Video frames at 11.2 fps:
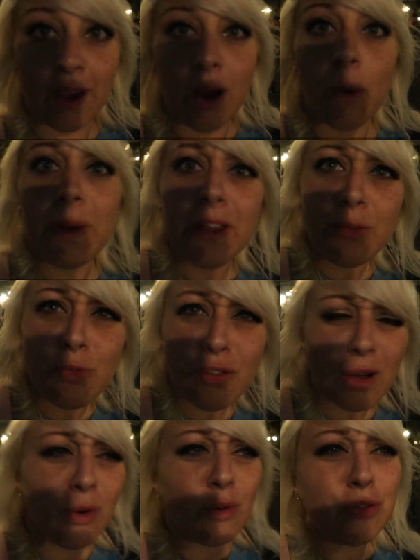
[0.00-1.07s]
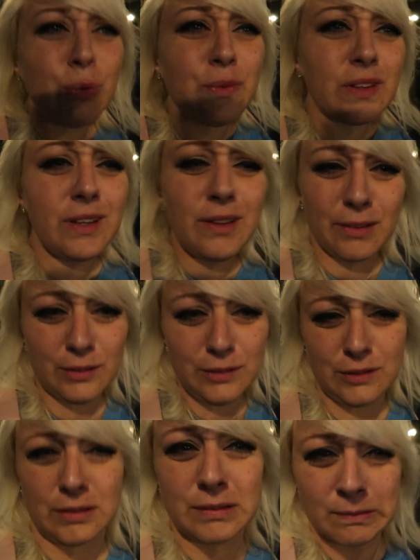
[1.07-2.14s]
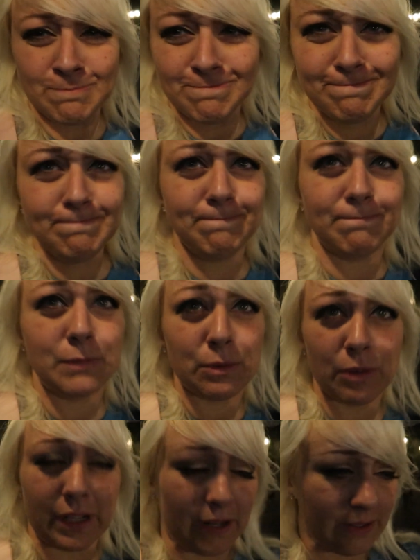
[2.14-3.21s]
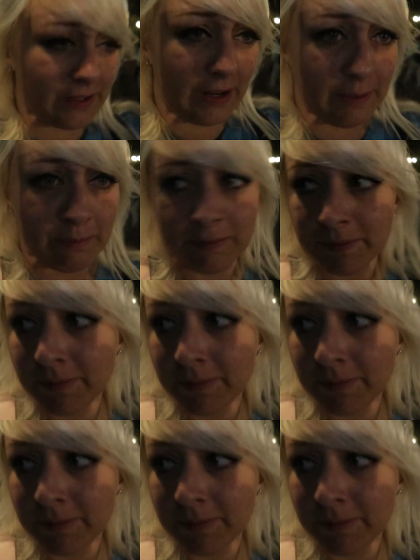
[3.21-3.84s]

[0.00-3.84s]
Oh, we didn't do Jungle Cruise either. We're running out of time.